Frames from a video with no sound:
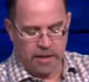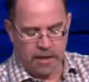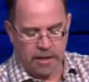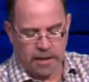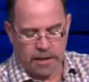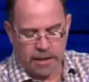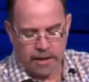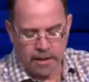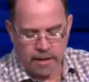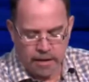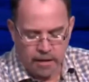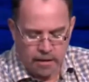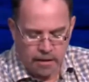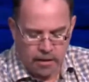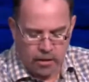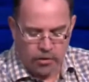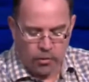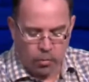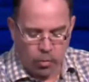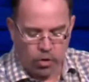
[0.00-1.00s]

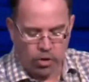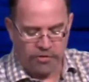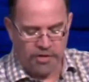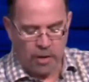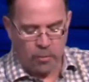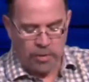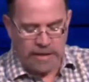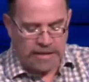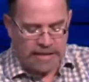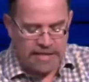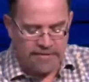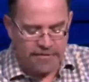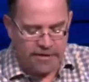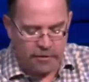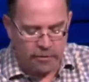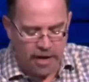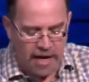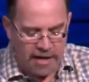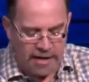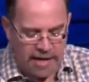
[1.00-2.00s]
or the world that we live in
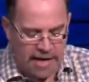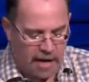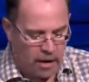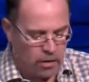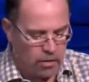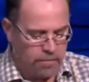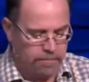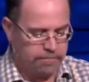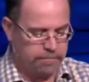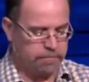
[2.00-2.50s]
right now